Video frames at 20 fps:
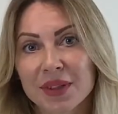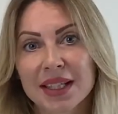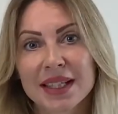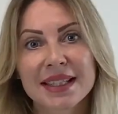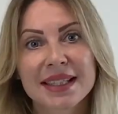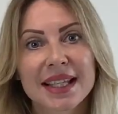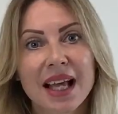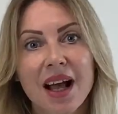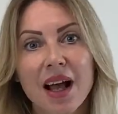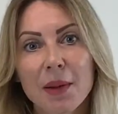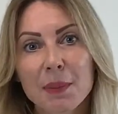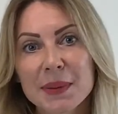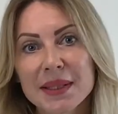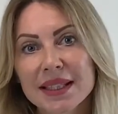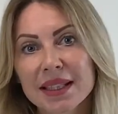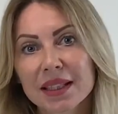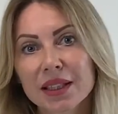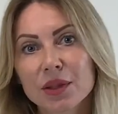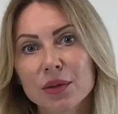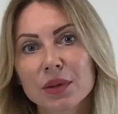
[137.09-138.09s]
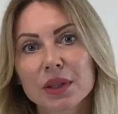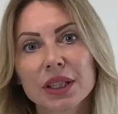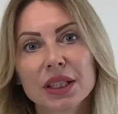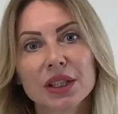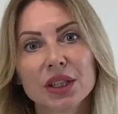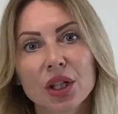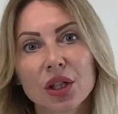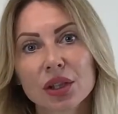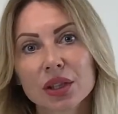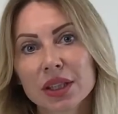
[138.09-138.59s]
It's absolutely
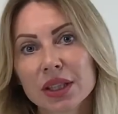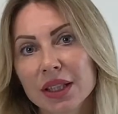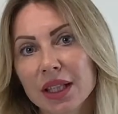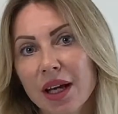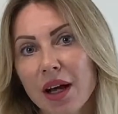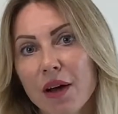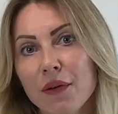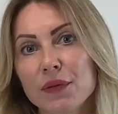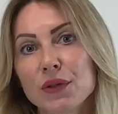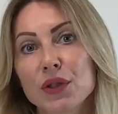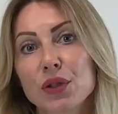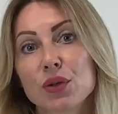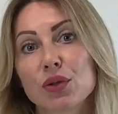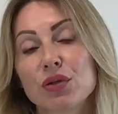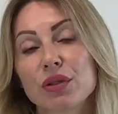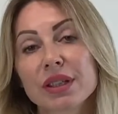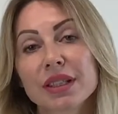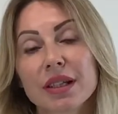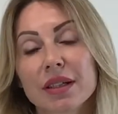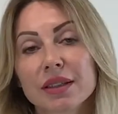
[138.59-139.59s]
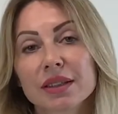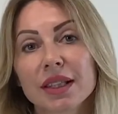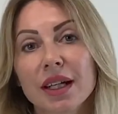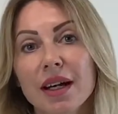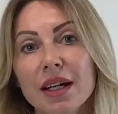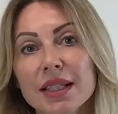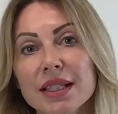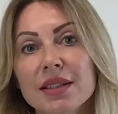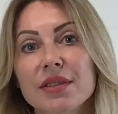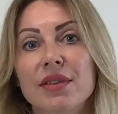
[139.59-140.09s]
not enough to
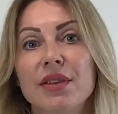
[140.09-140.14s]
recognize